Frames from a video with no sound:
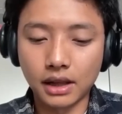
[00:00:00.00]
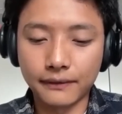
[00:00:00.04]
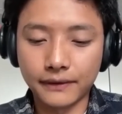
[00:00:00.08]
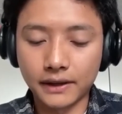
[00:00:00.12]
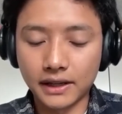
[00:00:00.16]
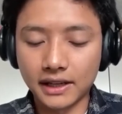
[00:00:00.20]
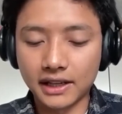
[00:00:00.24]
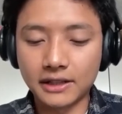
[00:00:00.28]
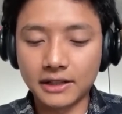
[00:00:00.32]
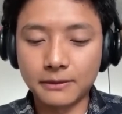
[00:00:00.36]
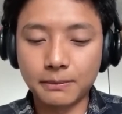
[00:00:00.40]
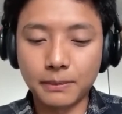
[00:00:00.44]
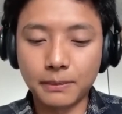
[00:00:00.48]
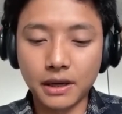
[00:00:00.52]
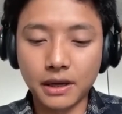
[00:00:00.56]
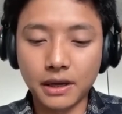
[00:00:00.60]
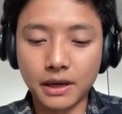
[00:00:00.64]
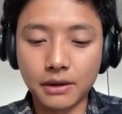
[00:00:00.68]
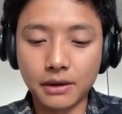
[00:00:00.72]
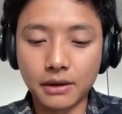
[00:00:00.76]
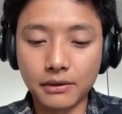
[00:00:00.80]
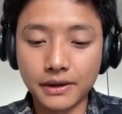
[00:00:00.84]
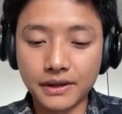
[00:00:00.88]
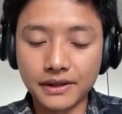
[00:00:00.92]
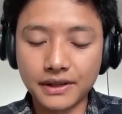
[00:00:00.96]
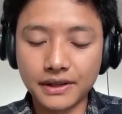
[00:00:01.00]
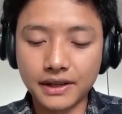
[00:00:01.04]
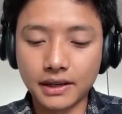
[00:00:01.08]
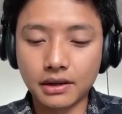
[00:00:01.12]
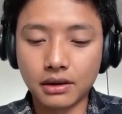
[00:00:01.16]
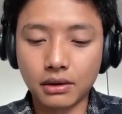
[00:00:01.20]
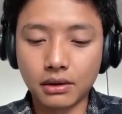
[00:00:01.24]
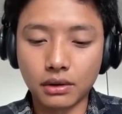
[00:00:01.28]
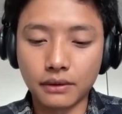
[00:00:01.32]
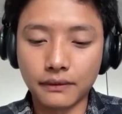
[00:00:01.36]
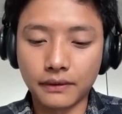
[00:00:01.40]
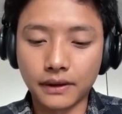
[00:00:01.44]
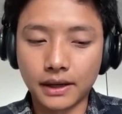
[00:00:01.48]
relevant experience
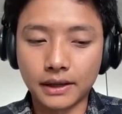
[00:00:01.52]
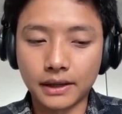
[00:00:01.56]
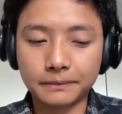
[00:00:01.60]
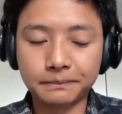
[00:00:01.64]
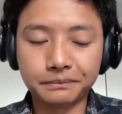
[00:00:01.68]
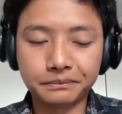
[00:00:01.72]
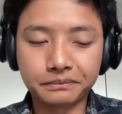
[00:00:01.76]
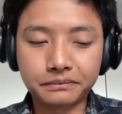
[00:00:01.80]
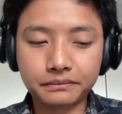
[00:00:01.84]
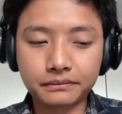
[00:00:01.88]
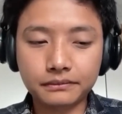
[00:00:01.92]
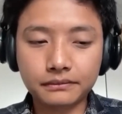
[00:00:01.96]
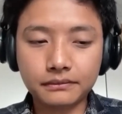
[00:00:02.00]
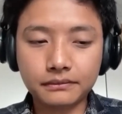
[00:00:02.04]
and all of that.